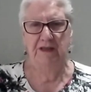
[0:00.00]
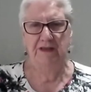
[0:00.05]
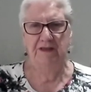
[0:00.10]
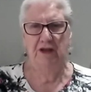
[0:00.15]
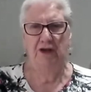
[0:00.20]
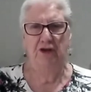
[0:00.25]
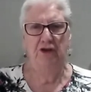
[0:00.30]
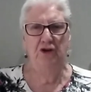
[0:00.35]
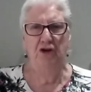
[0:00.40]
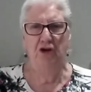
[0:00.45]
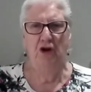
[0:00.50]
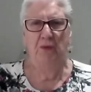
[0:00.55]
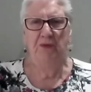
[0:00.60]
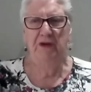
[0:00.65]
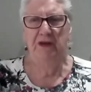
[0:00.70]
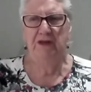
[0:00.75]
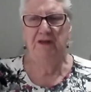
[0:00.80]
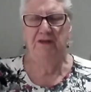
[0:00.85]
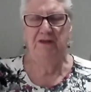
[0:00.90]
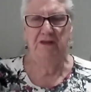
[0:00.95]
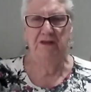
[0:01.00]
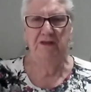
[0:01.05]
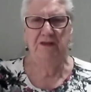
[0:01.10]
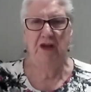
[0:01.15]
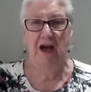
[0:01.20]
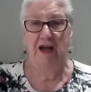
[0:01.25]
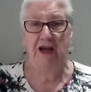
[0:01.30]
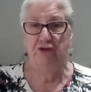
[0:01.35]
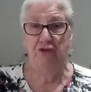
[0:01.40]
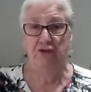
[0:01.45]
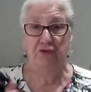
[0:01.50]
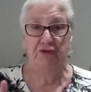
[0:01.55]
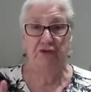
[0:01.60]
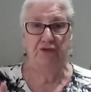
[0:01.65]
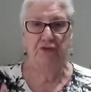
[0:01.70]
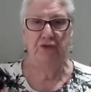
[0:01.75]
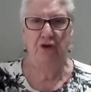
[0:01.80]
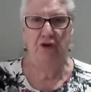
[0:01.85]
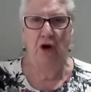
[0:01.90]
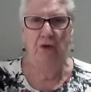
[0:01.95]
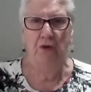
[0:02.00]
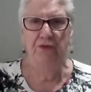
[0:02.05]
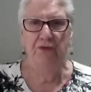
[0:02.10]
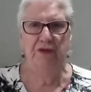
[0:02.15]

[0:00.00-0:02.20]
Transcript: It's a knowingness inside. You just know